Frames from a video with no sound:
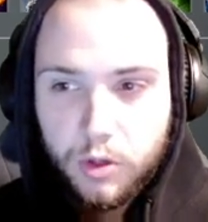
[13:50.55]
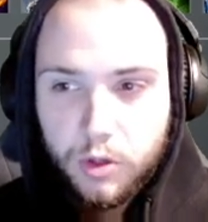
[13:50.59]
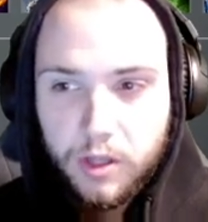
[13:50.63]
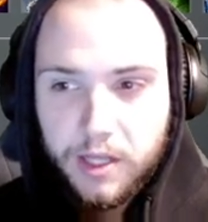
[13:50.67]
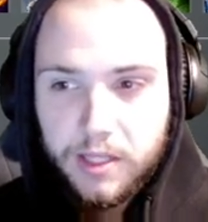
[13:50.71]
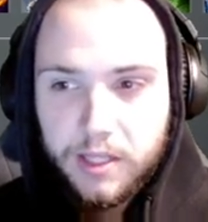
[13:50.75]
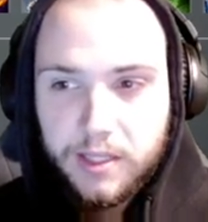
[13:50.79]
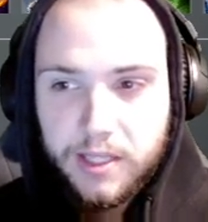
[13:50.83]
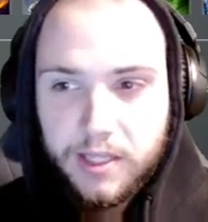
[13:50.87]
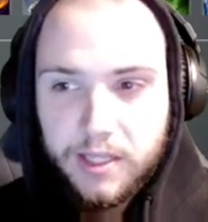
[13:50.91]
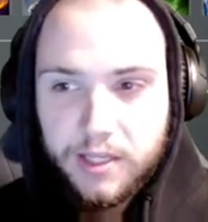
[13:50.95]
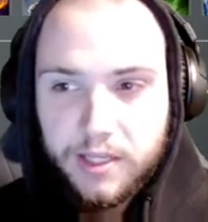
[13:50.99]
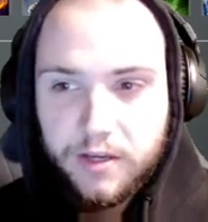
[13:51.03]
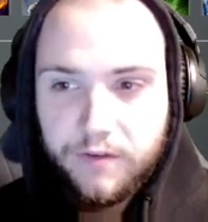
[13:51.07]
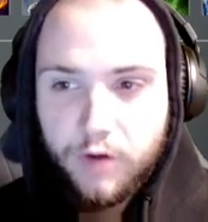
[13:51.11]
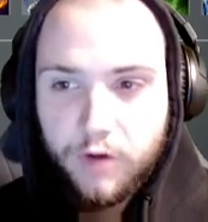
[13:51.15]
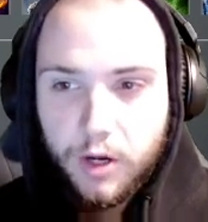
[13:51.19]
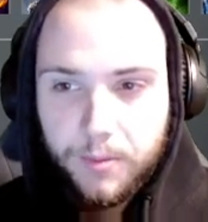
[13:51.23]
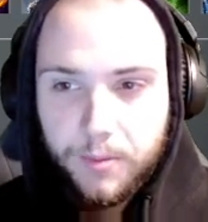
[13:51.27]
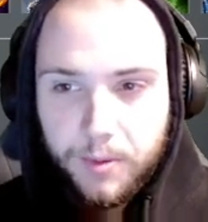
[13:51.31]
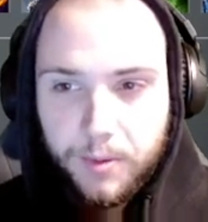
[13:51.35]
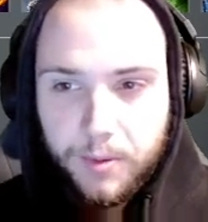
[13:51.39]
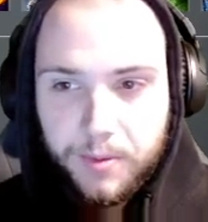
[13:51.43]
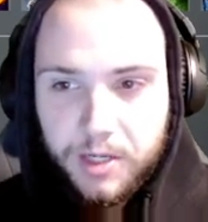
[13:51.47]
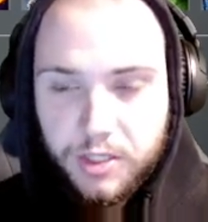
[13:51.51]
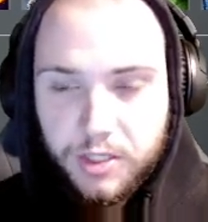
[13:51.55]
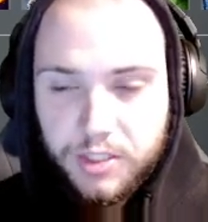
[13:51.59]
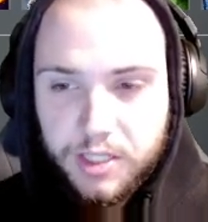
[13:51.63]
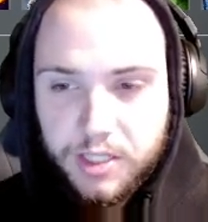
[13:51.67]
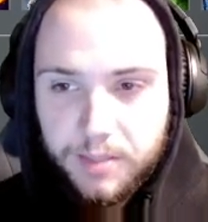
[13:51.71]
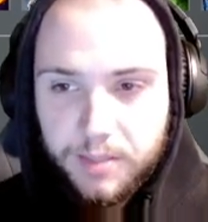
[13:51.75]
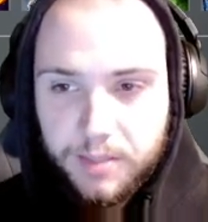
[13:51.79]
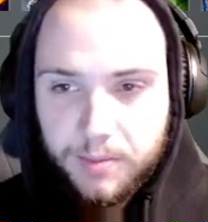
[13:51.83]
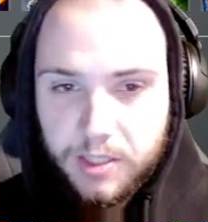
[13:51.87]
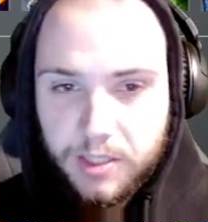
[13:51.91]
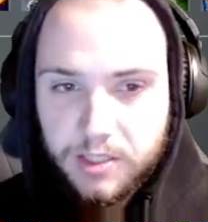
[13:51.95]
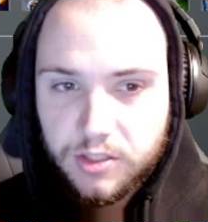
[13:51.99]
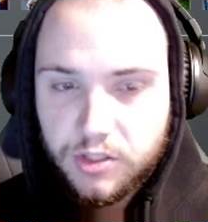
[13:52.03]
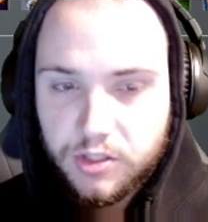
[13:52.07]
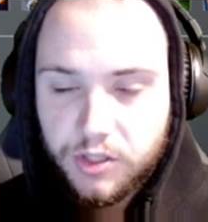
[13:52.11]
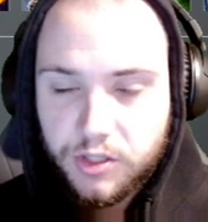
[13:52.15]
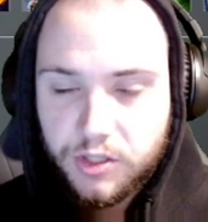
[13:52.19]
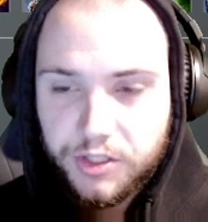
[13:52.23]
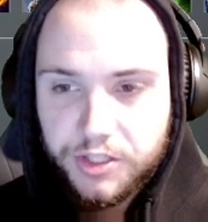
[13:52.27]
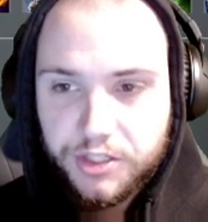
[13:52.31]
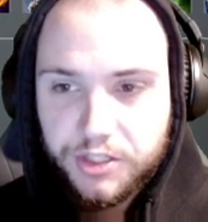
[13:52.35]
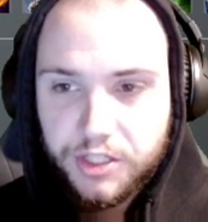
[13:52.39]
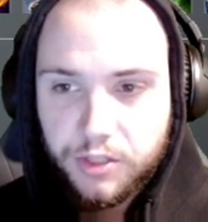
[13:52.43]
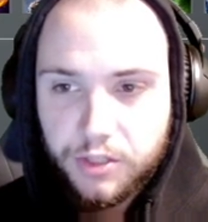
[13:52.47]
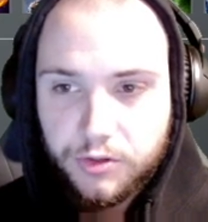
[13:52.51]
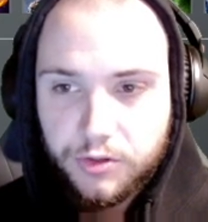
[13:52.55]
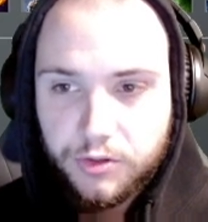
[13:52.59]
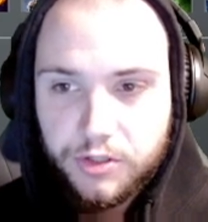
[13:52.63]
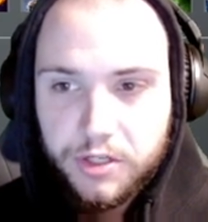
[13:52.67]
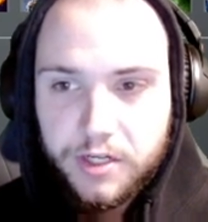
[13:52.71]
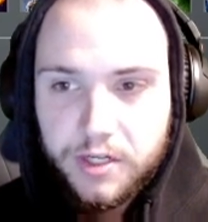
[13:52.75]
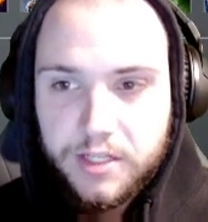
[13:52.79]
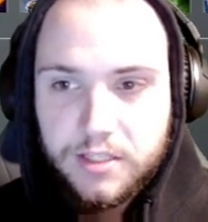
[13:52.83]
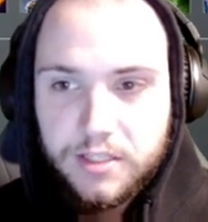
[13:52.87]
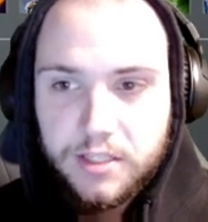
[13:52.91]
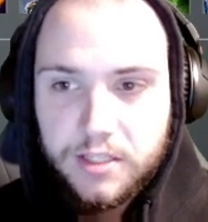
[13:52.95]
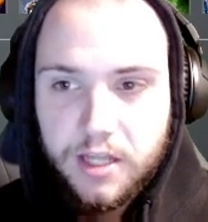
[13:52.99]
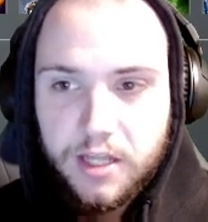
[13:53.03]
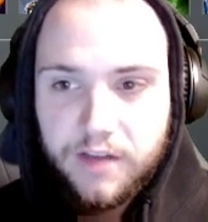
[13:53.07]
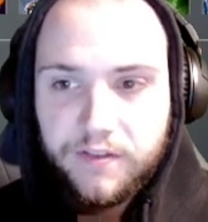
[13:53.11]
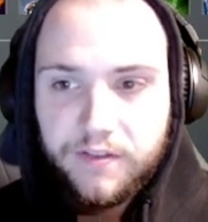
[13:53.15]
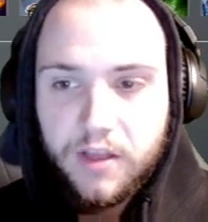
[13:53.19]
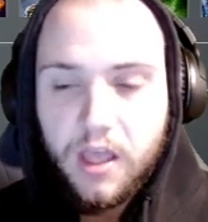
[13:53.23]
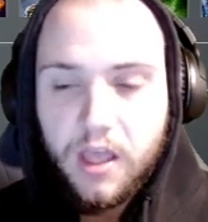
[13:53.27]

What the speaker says: likely that you have Armor Piercing because it's on your skill tree and stuff.